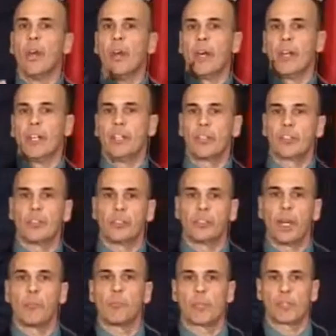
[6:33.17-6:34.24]
an additional
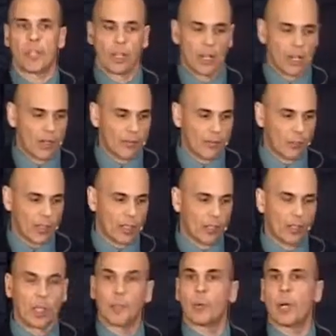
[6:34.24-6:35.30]
10% off
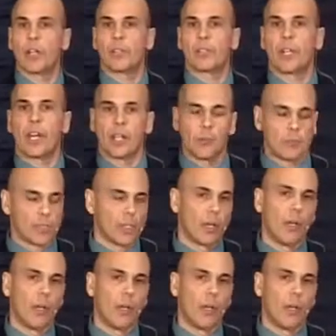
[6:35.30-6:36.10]
regularly priced items.